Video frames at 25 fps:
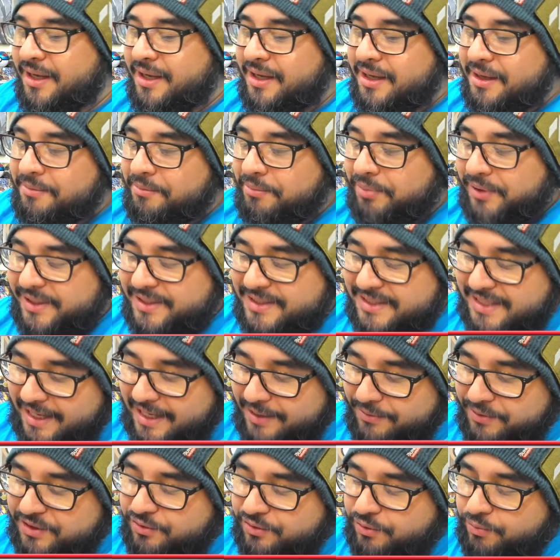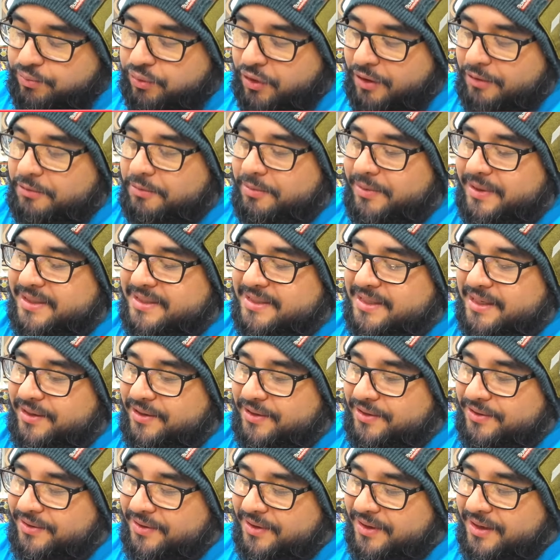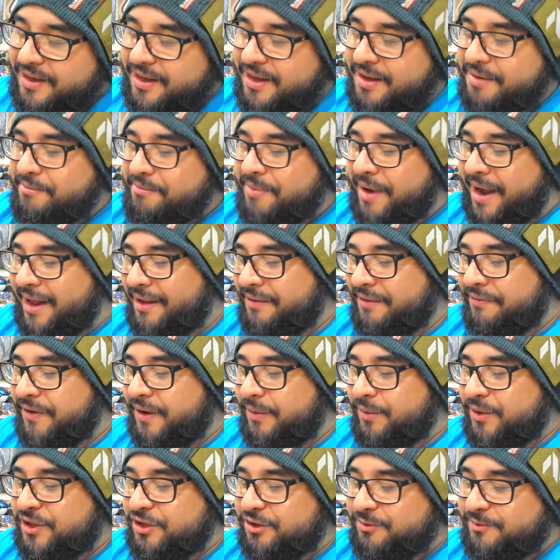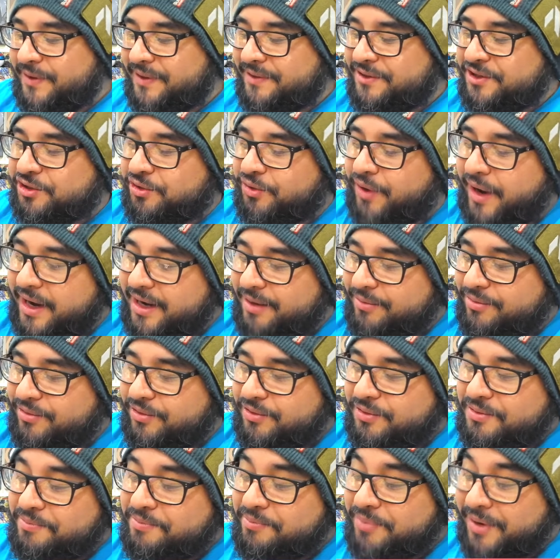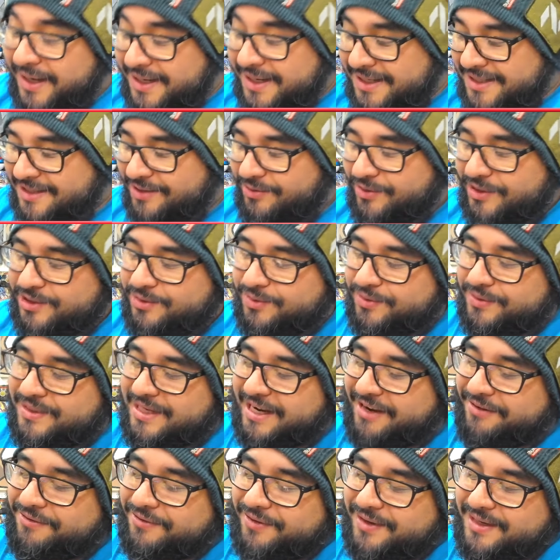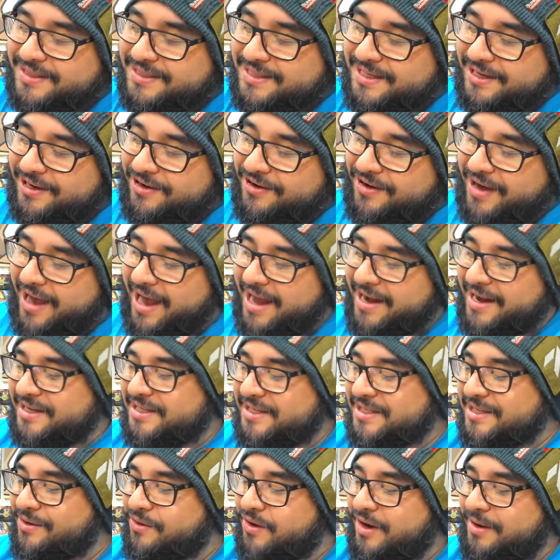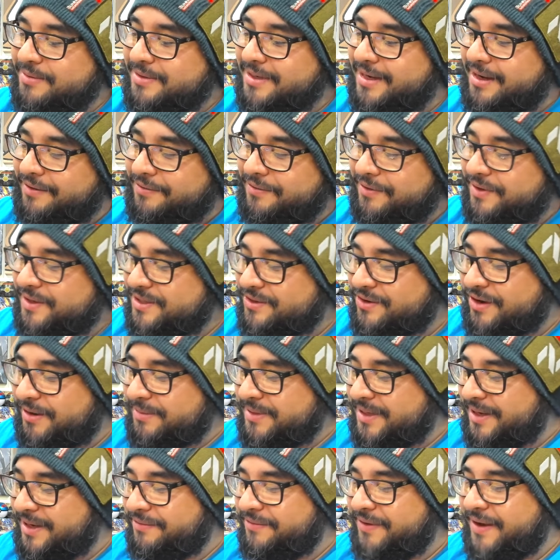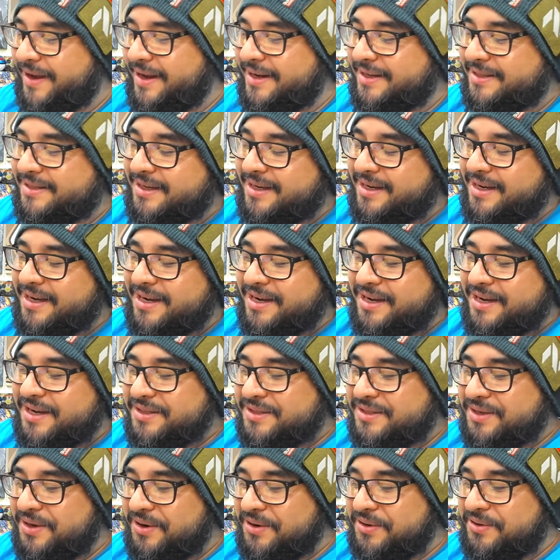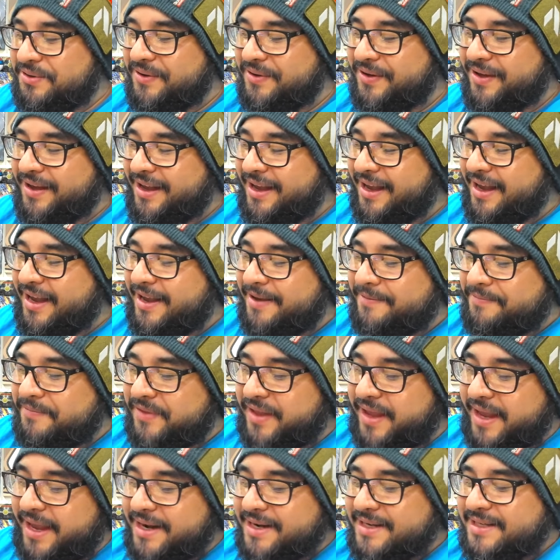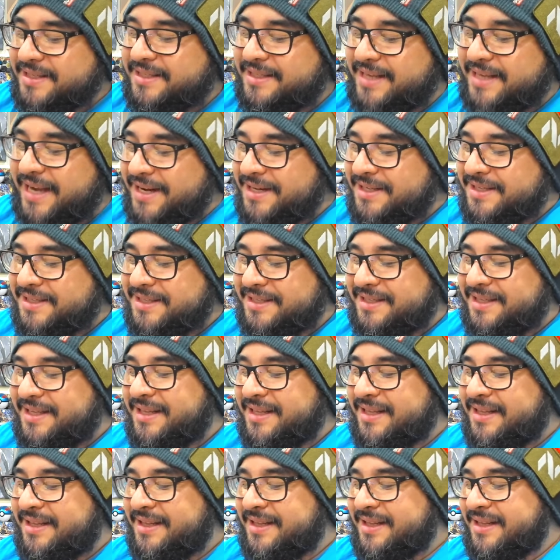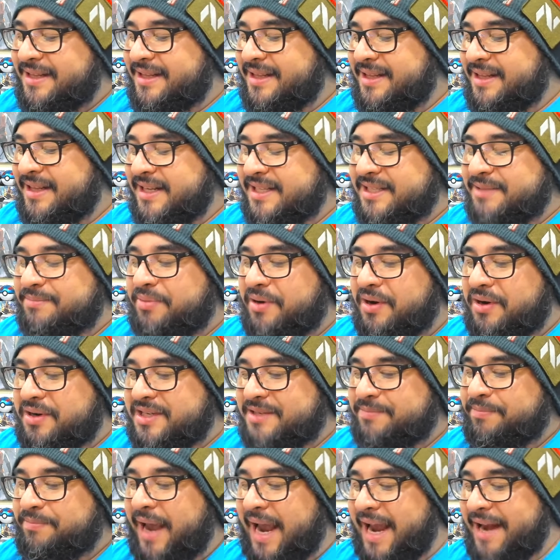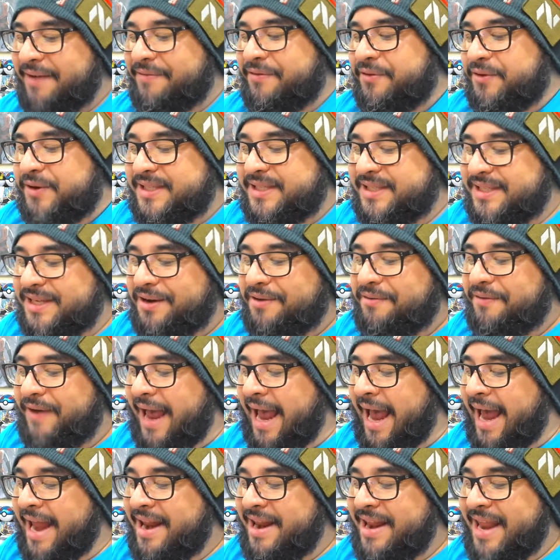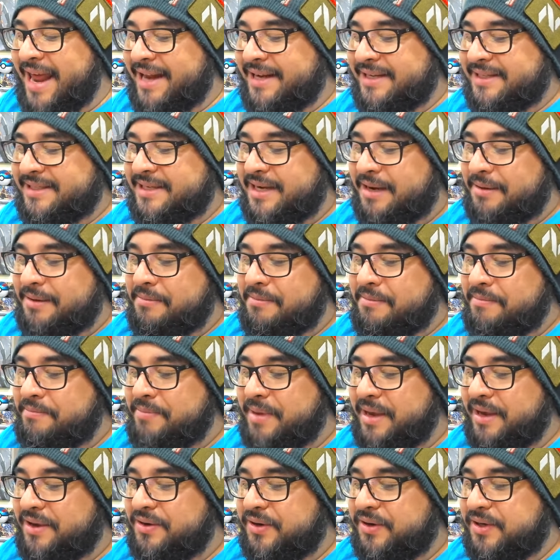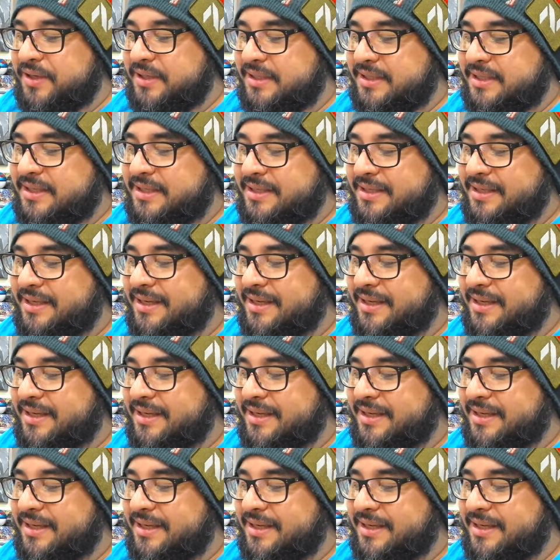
Blissey, which will probably sell, Palafin, which will be tradable, Pinsir, which will definitely sell, and then Screamtail for the Screamtail fans. So, in a sense, this box paid for itself and then some, because